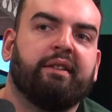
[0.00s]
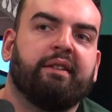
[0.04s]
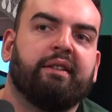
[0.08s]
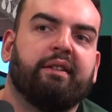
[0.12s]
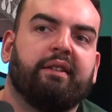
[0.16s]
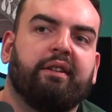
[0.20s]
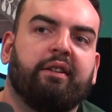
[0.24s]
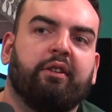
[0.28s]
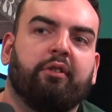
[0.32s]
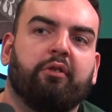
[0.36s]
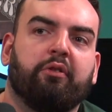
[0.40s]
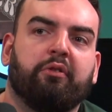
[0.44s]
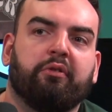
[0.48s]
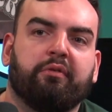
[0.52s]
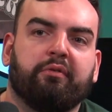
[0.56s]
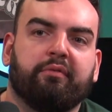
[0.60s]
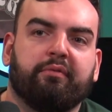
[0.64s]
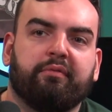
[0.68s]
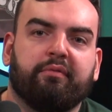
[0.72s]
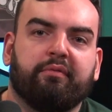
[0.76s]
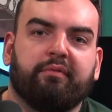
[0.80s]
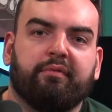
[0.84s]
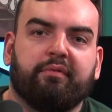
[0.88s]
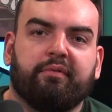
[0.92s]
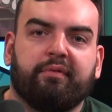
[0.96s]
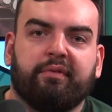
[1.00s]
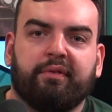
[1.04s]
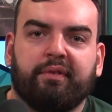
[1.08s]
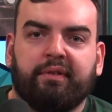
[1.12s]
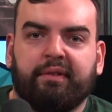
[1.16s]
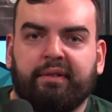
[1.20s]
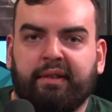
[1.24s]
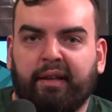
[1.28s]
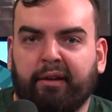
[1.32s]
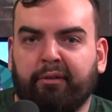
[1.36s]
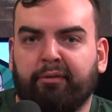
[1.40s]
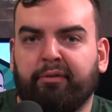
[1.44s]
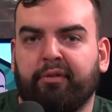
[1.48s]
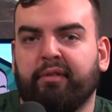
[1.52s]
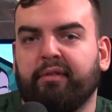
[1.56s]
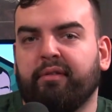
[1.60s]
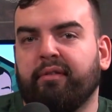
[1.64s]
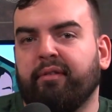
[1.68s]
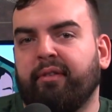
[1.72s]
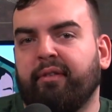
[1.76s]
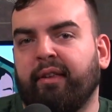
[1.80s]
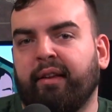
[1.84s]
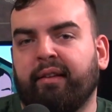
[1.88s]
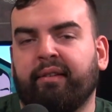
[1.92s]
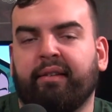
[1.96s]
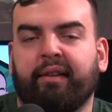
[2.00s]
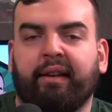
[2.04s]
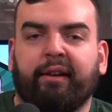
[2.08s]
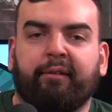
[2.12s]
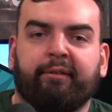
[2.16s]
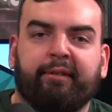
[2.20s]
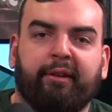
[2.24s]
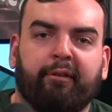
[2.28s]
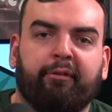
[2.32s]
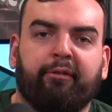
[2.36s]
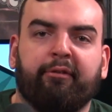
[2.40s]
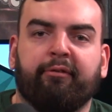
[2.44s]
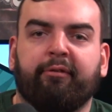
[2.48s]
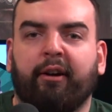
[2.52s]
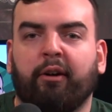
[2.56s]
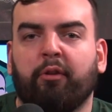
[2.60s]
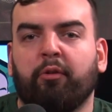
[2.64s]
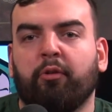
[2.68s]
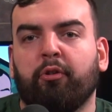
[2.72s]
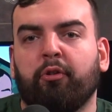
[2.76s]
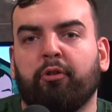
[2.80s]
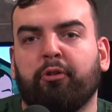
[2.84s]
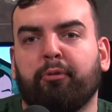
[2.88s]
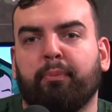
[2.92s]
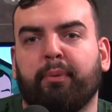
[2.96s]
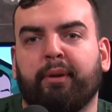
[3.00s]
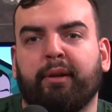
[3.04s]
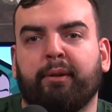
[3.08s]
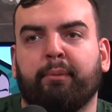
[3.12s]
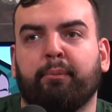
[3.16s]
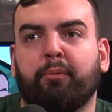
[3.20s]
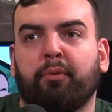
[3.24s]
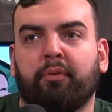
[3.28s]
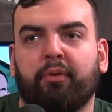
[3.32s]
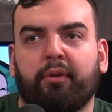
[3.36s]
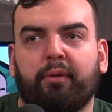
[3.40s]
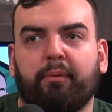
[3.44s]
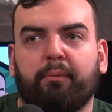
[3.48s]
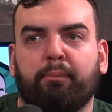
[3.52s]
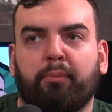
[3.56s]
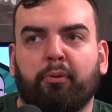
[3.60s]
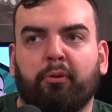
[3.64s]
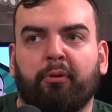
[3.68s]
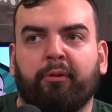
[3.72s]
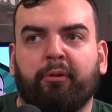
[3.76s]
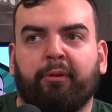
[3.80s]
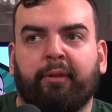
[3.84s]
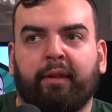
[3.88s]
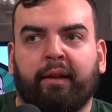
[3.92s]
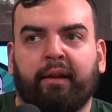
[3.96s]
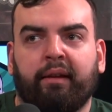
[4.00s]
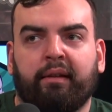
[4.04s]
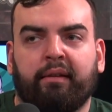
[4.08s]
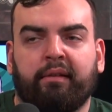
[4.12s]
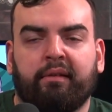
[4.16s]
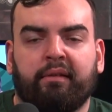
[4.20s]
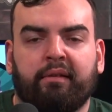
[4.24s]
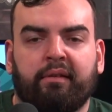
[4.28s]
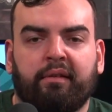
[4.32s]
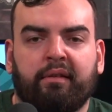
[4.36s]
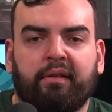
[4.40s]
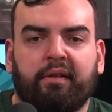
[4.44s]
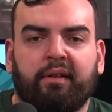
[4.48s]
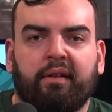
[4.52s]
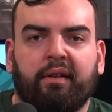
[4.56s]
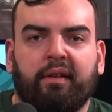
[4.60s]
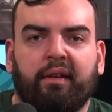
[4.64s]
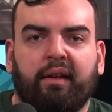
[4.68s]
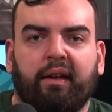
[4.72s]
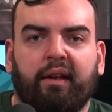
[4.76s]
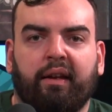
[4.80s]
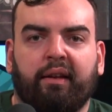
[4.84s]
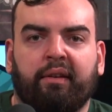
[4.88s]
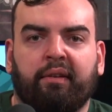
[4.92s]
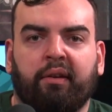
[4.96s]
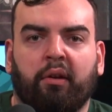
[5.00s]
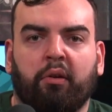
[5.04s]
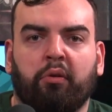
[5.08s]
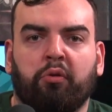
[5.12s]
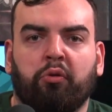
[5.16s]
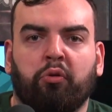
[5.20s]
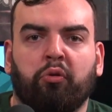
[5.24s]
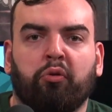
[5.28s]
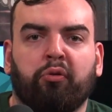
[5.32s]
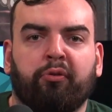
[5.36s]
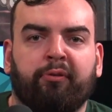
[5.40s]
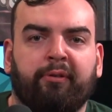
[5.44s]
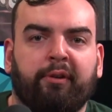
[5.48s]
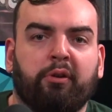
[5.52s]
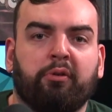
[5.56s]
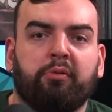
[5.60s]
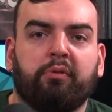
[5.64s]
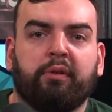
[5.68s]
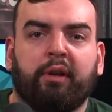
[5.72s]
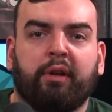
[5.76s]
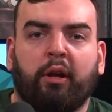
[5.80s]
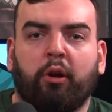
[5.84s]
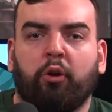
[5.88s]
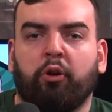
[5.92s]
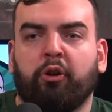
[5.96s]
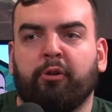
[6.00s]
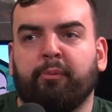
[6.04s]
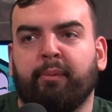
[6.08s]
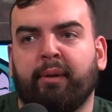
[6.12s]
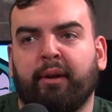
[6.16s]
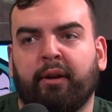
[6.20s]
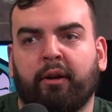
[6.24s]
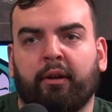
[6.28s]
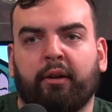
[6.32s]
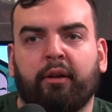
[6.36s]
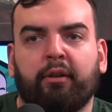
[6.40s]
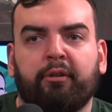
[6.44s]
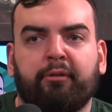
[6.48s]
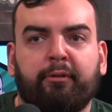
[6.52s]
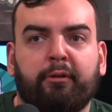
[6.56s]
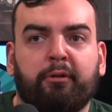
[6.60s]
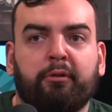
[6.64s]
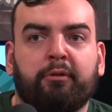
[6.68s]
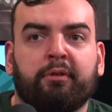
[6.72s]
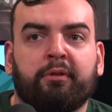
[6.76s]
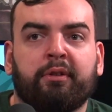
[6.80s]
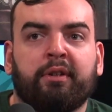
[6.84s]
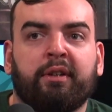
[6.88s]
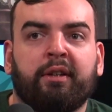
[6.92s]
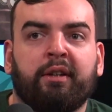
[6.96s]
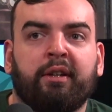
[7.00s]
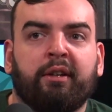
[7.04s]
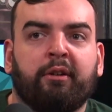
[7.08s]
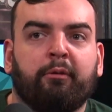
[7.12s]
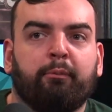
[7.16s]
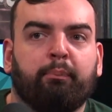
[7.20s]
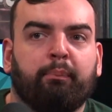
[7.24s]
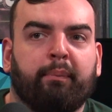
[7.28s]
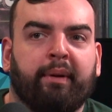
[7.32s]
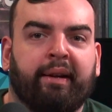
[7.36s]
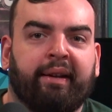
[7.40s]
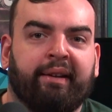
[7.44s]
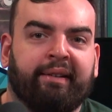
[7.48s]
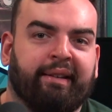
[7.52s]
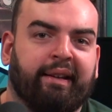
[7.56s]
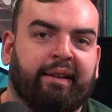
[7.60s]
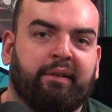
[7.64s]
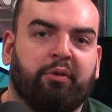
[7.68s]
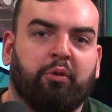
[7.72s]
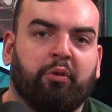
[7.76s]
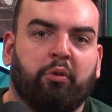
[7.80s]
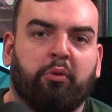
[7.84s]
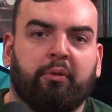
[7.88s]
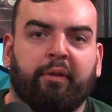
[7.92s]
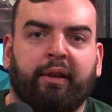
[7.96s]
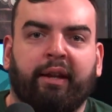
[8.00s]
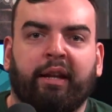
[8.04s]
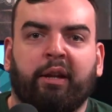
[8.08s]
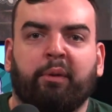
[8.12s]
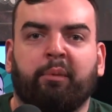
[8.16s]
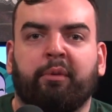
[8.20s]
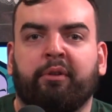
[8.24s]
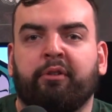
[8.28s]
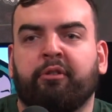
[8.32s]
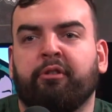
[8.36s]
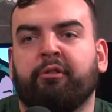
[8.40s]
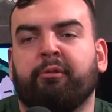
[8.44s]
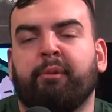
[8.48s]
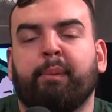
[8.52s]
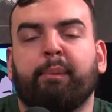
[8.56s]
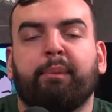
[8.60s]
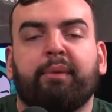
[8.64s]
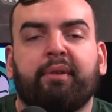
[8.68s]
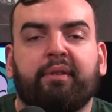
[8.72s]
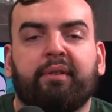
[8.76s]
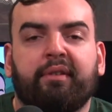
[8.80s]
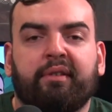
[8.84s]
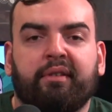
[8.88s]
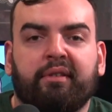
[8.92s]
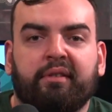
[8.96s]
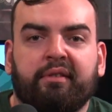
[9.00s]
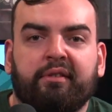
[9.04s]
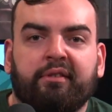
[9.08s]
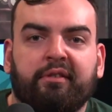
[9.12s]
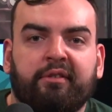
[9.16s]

You know, different things can have different values, but the most important thing is how you feel and how you make others feel, because that's all that anyone remembers.